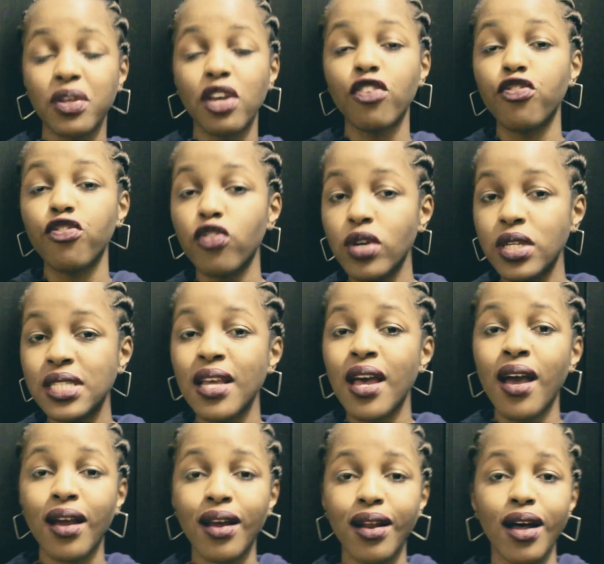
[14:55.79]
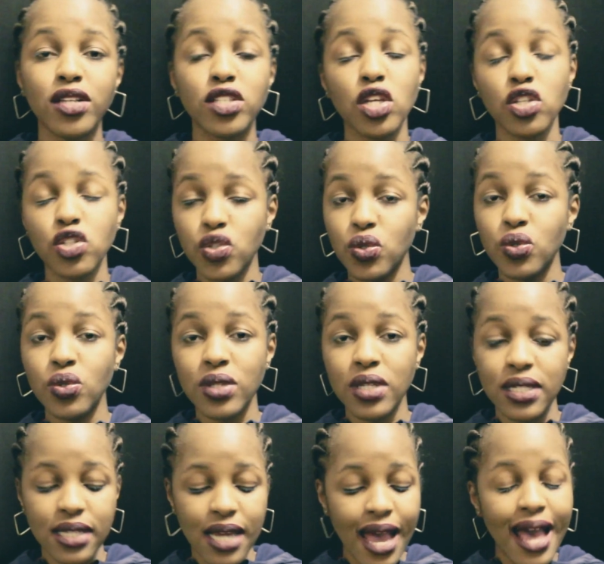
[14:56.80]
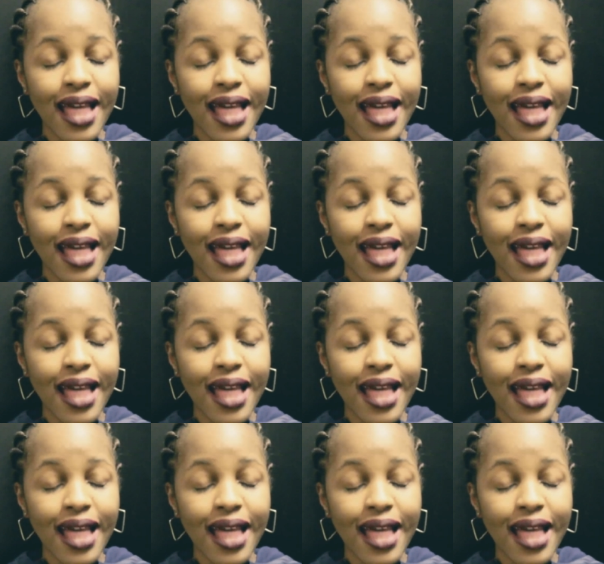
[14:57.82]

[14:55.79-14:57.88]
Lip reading: a first class student.